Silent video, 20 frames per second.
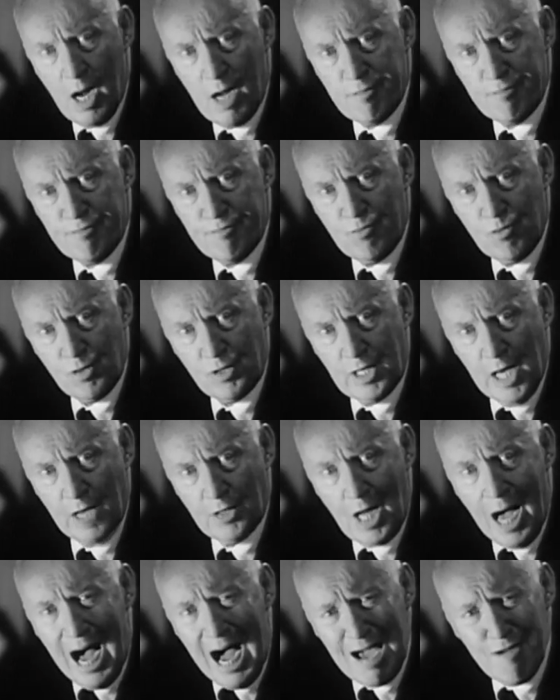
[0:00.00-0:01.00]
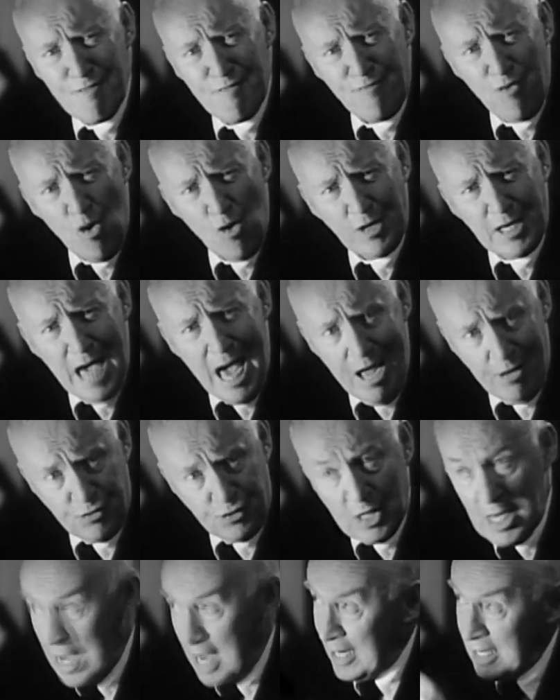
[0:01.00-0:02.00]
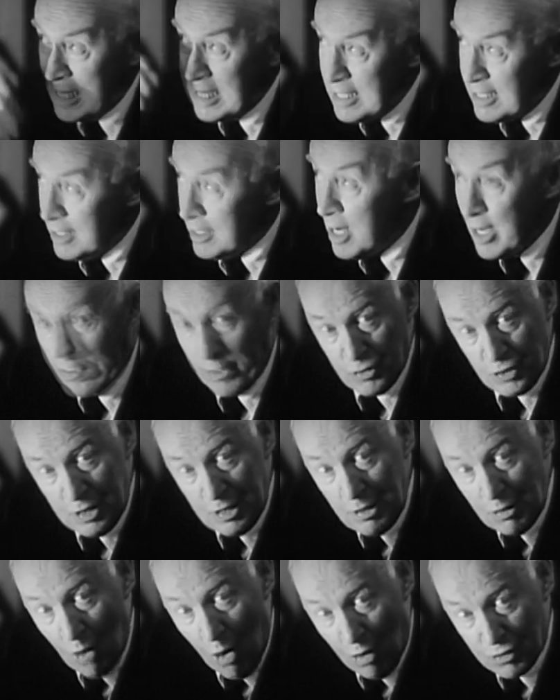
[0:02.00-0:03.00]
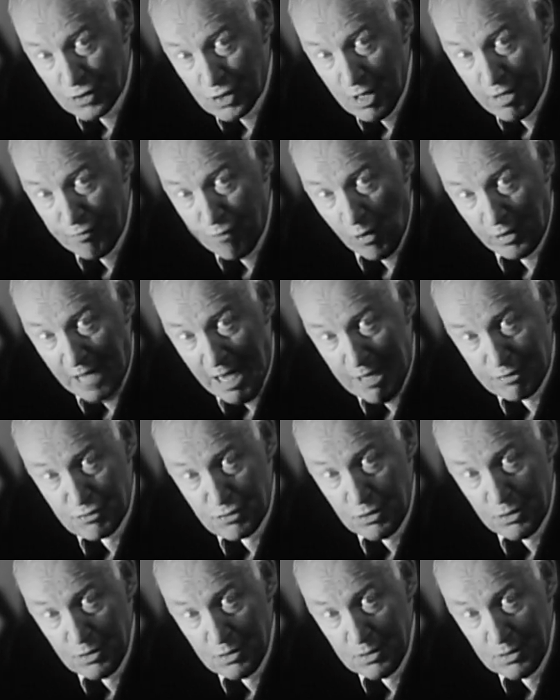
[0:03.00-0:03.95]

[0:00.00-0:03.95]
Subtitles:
I forget. And does he not forget?